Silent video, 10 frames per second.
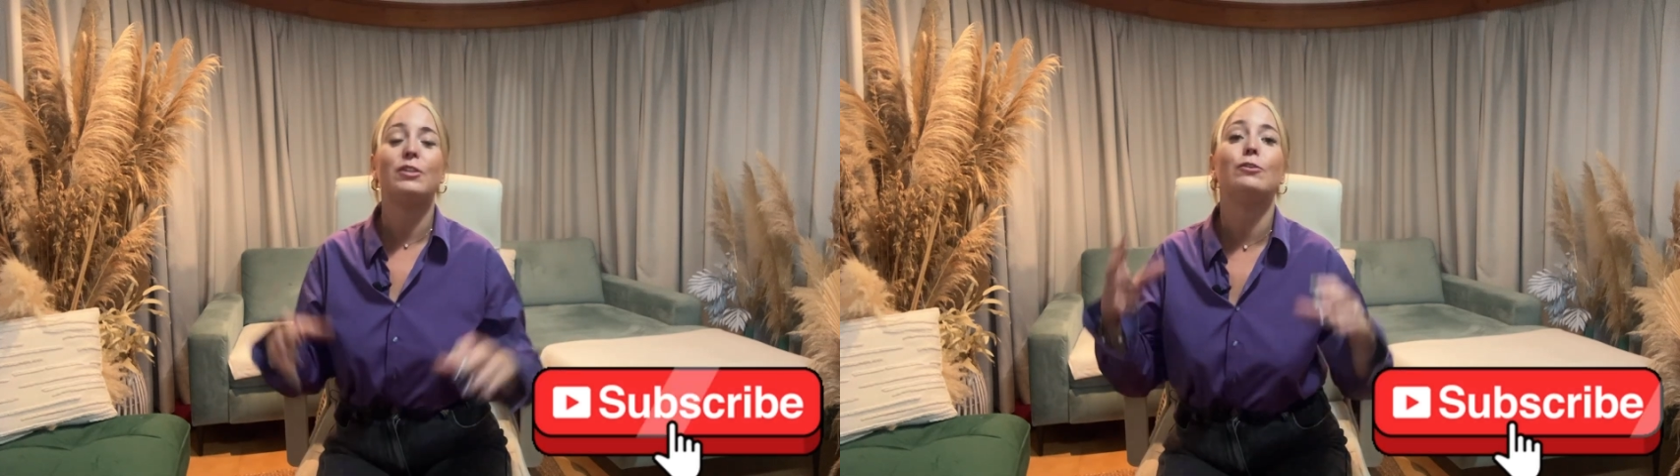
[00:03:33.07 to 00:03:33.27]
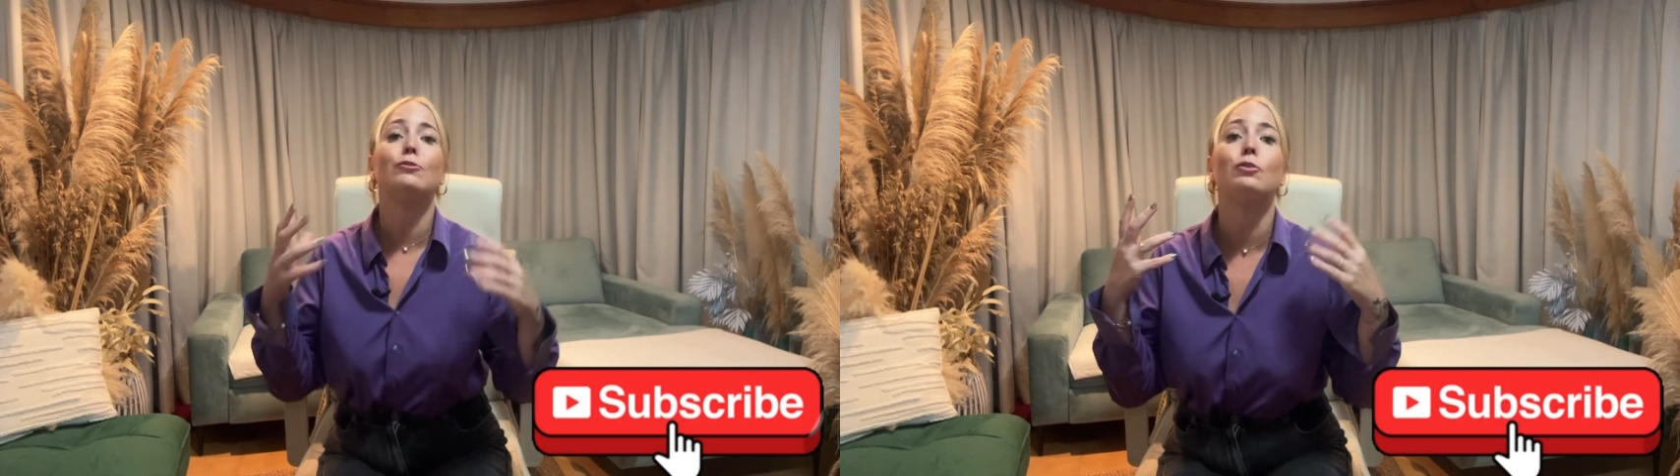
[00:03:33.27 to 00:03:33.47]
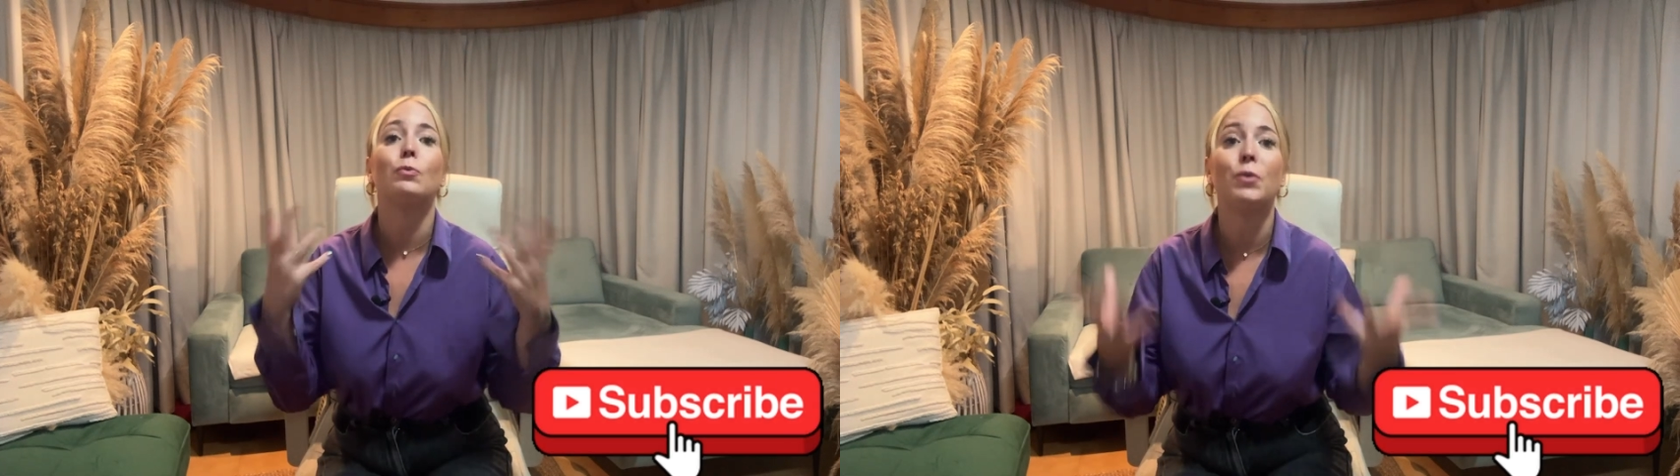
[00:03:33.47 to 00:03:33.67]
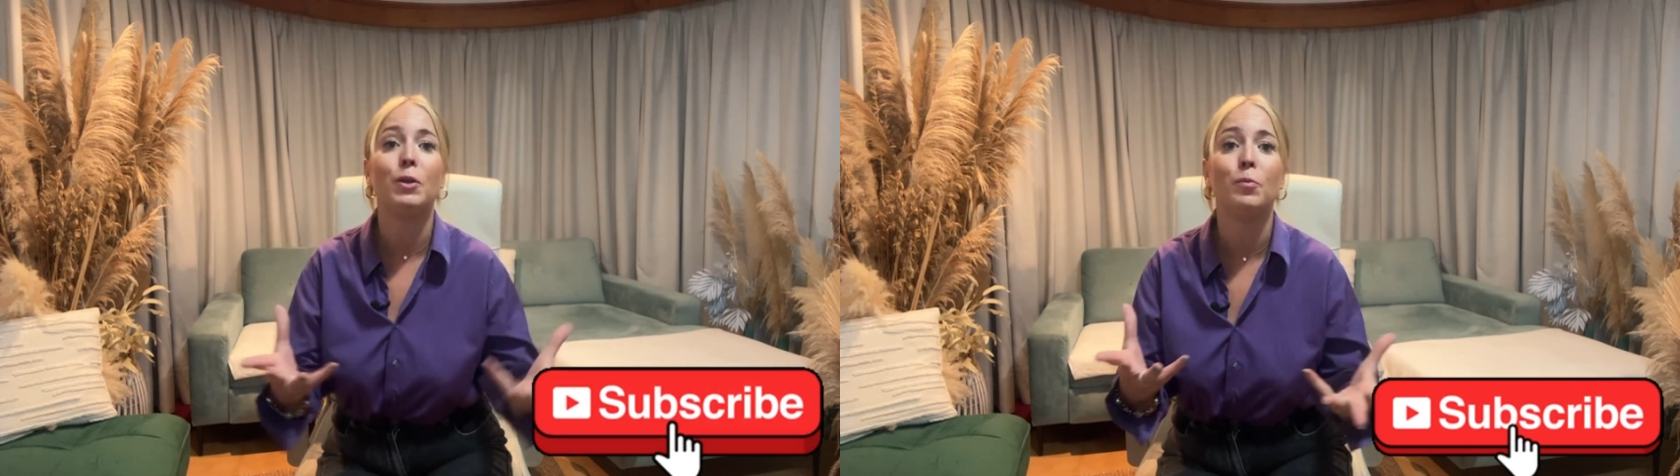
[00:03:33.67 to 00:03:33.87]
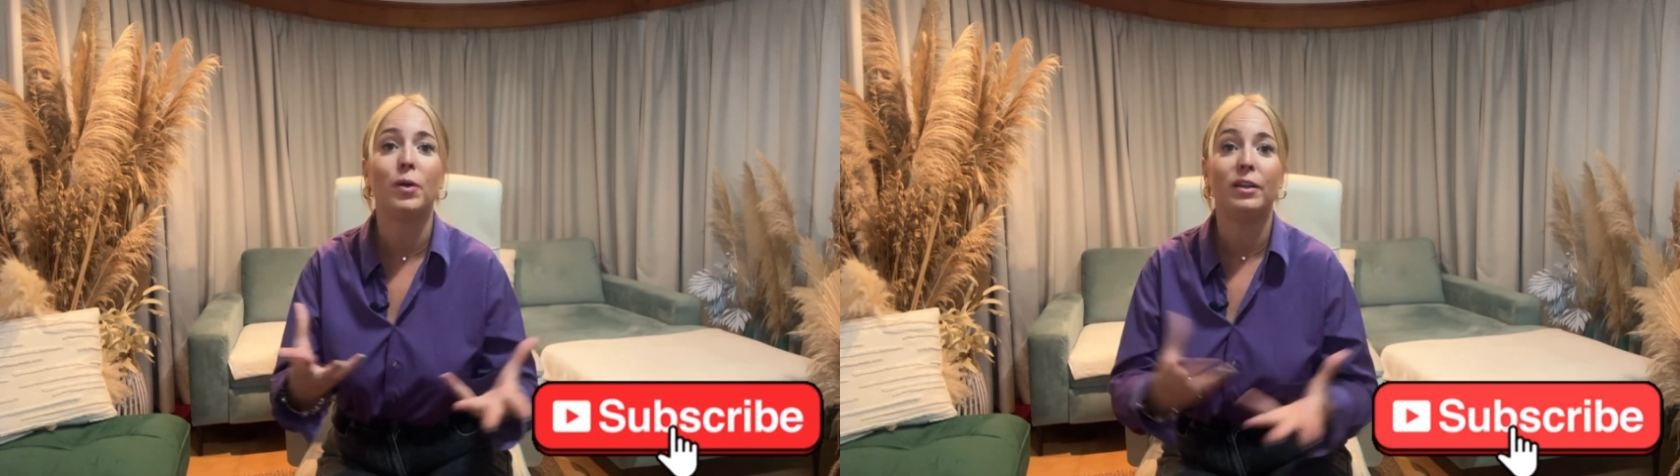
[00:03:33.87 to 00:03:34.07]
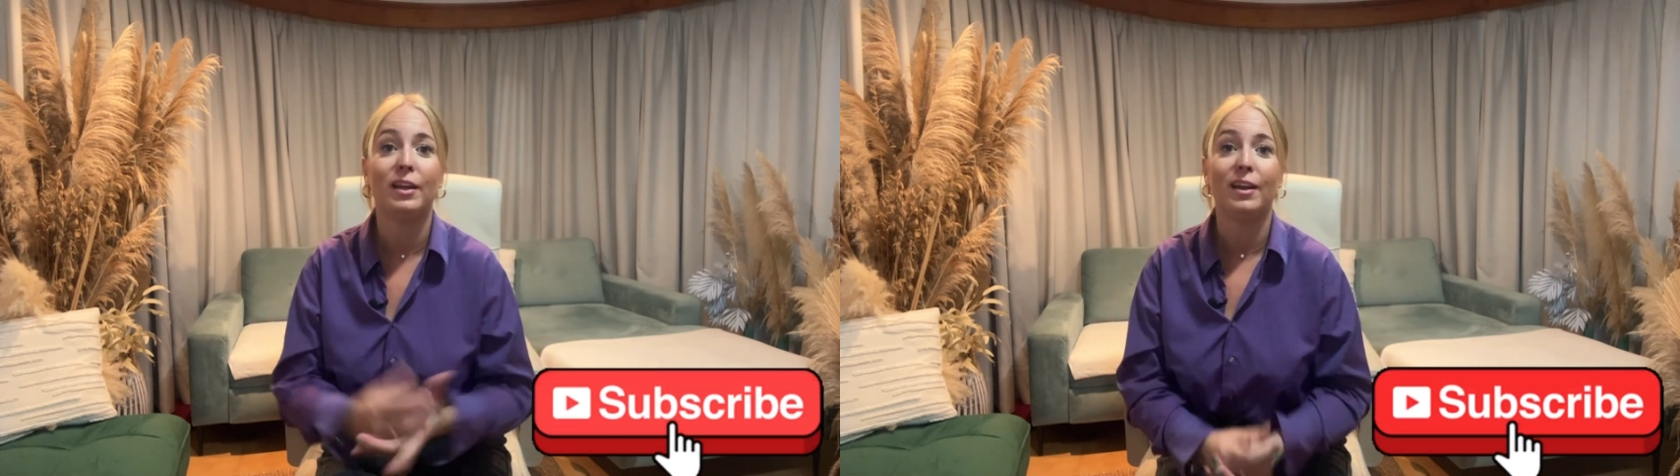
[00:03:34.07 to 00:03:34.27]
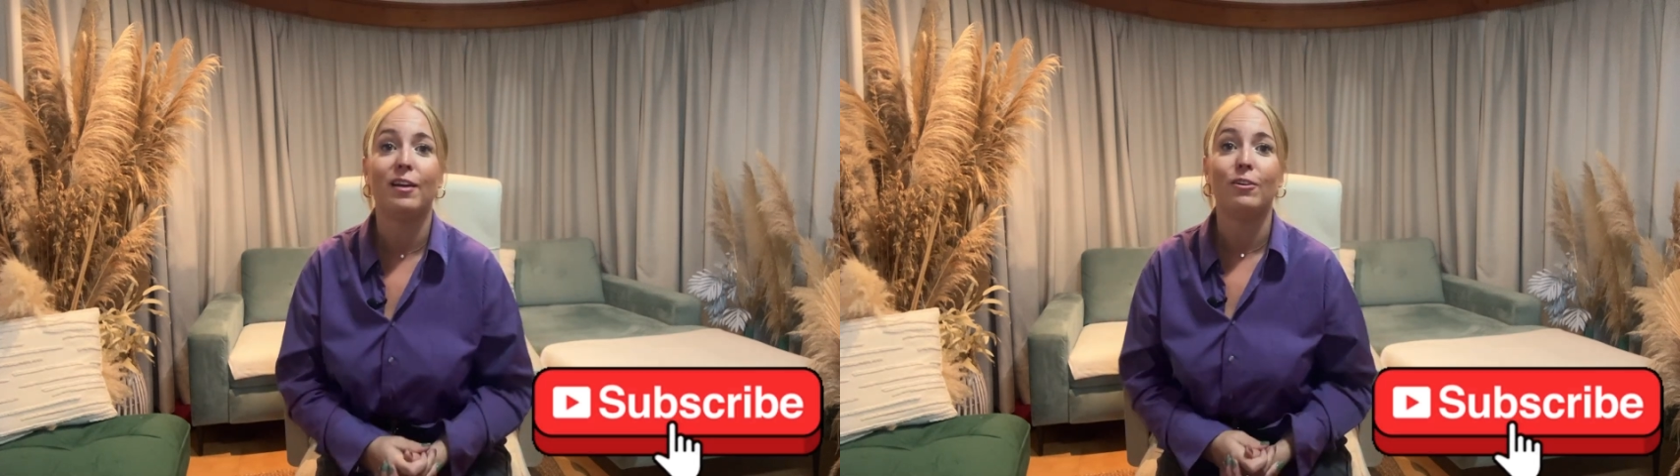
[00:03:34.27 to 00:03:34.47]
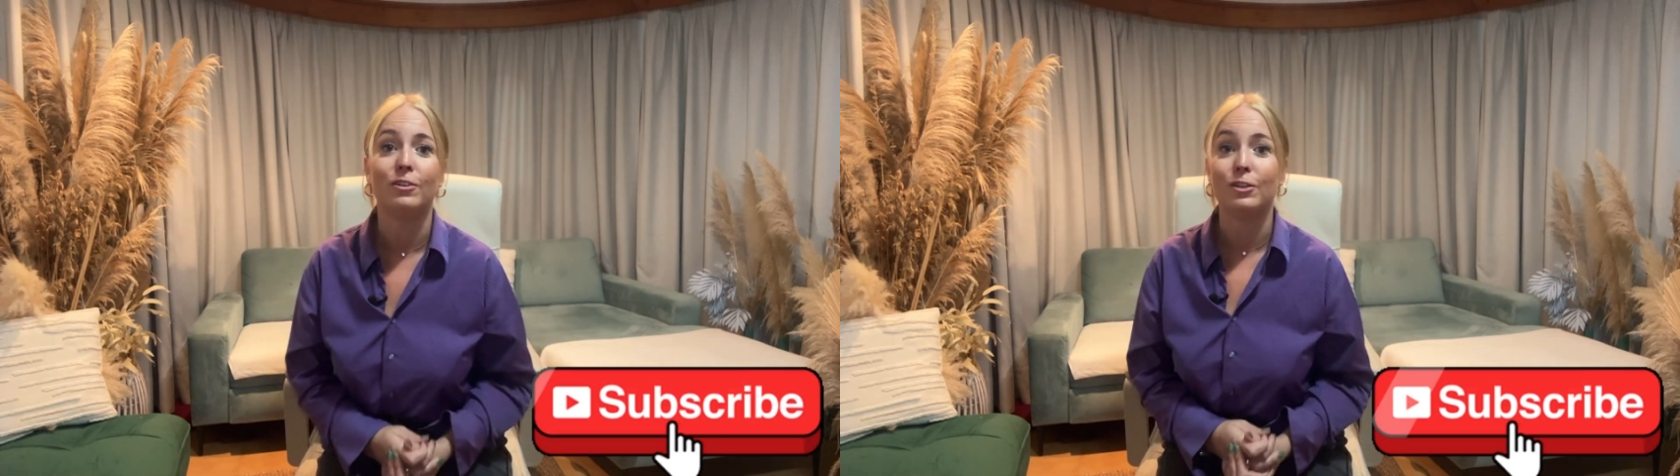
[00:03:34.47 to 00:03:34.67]
your dream wedding
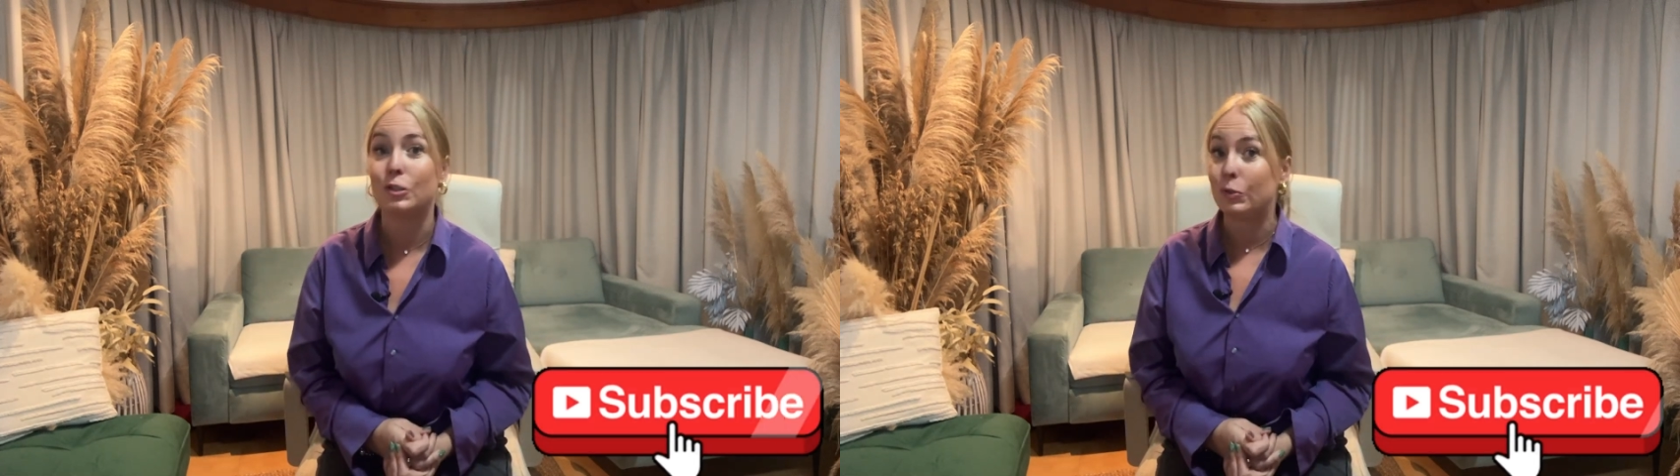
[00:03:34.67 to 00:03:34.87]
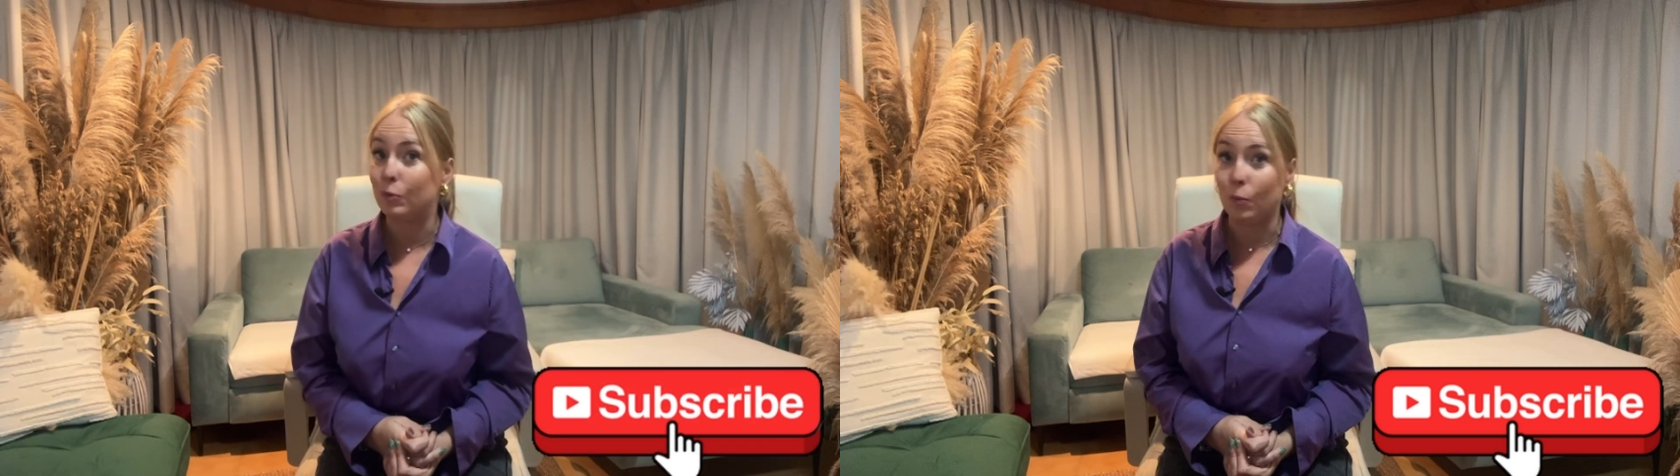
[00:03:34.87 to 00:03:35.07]
on this